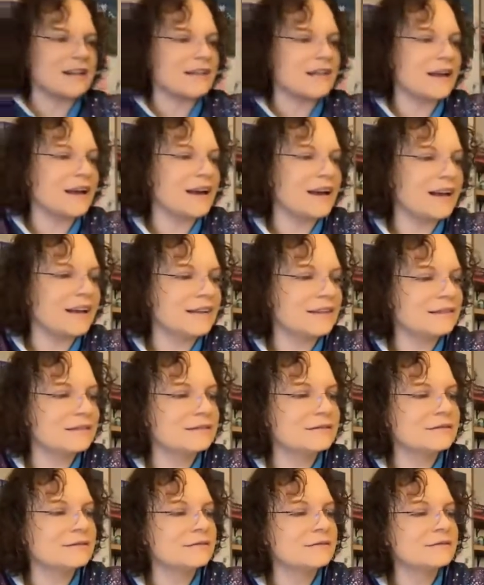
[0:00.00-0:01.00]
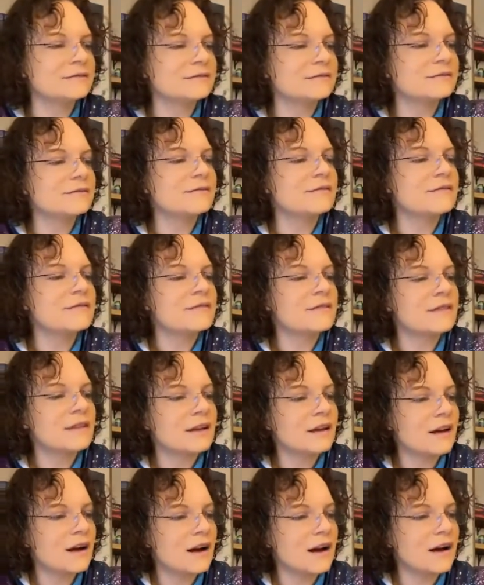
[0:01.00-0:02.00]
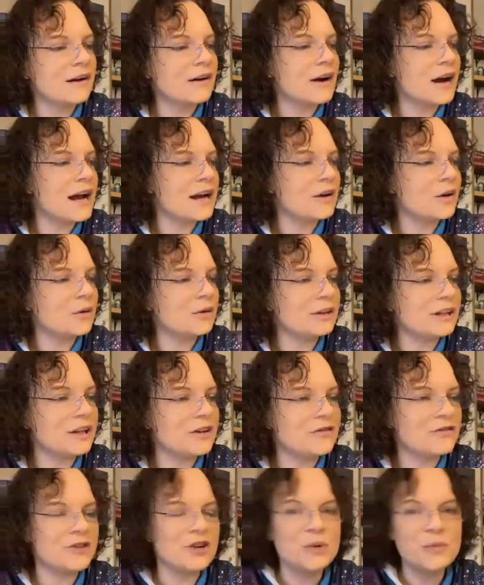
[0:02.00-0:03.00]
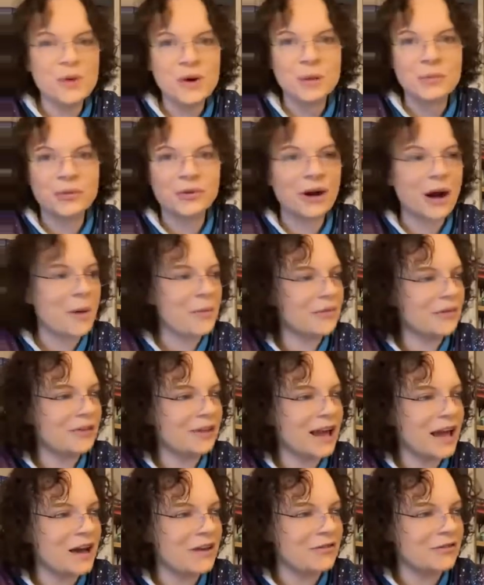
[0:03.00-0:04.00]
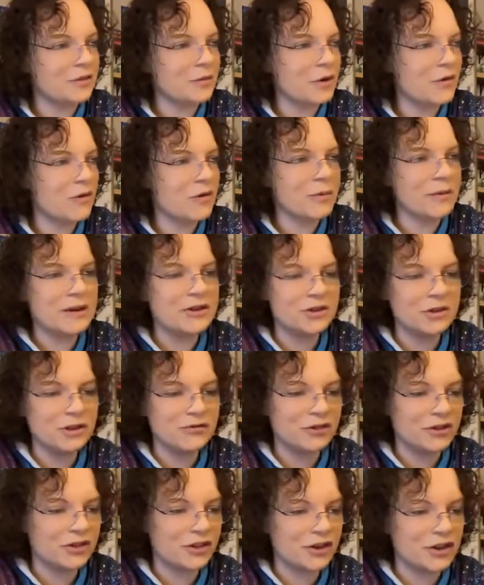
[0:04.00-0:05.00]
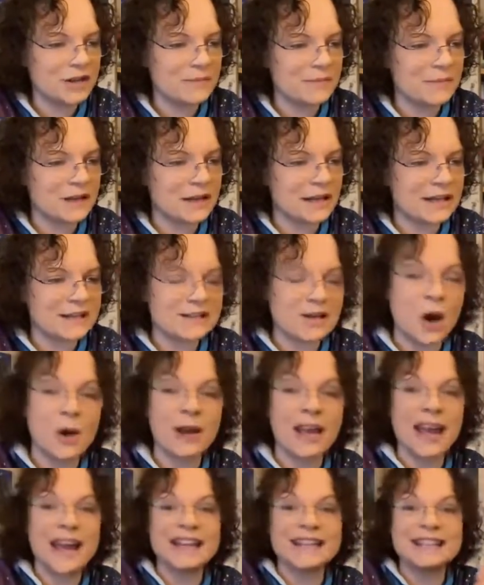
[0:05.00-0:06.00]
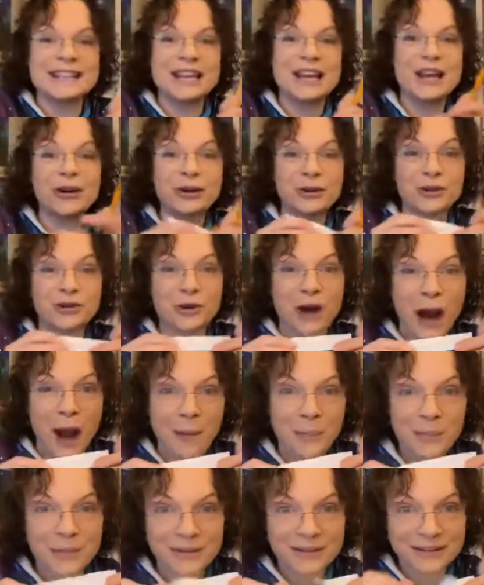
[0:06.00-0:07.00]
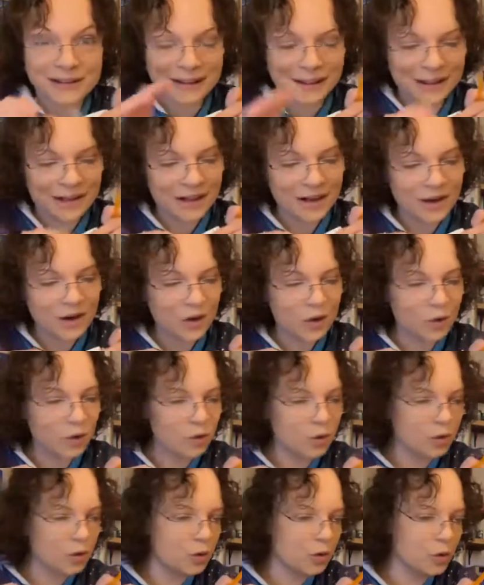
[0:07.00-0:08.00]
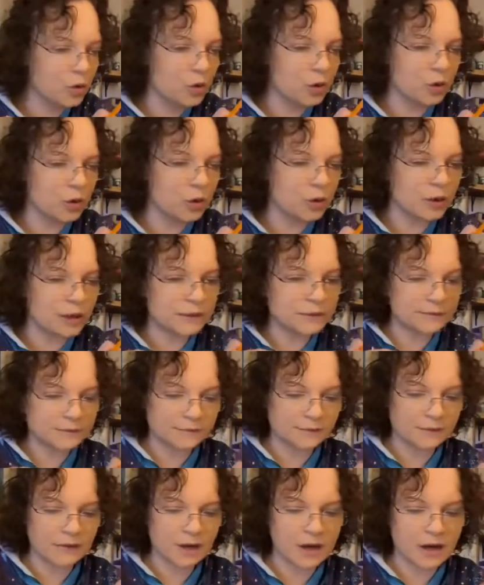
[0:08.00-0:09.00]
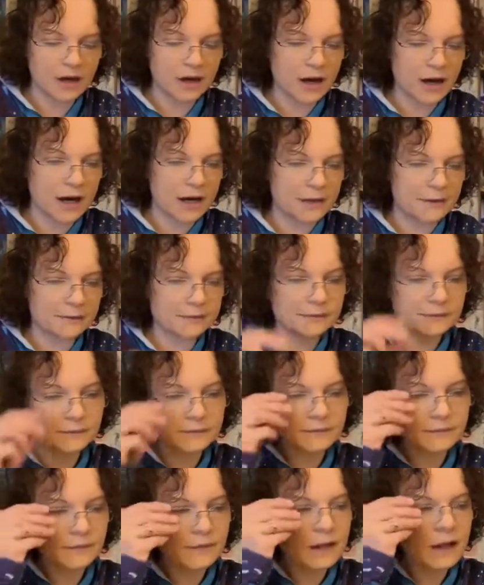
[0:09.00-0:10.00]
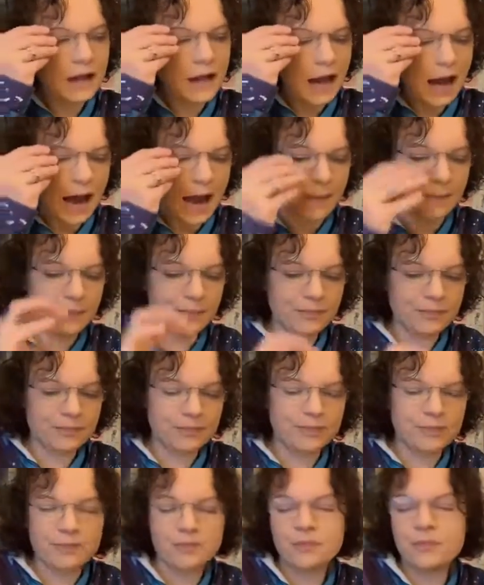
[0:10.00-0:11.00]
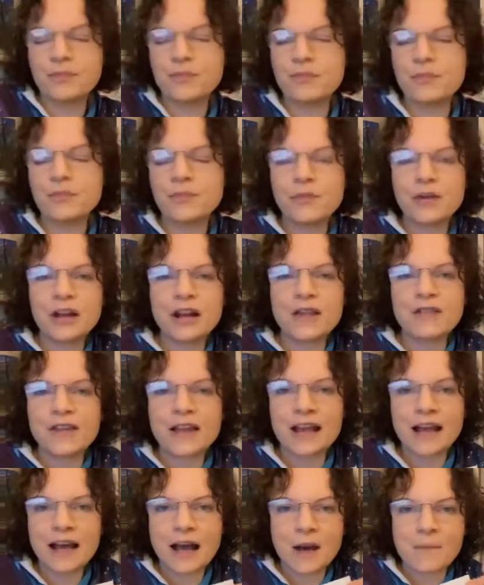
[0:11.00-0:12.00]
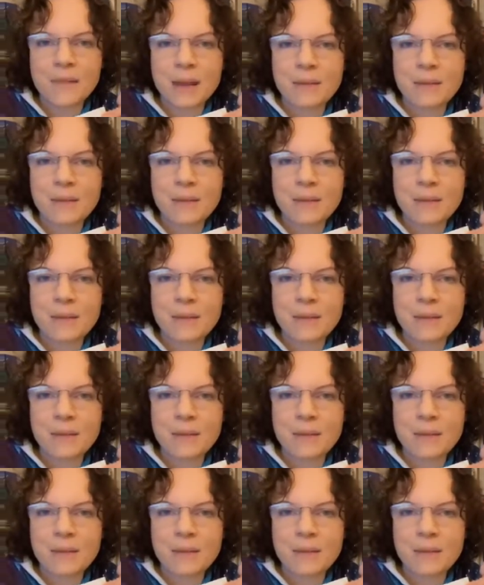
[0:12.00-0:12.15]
only a few more prompts left. We've already been doing it for 30 minutes. Okay, teardrops. Ooh, all right. I'm gonna think of maybe making different sizes.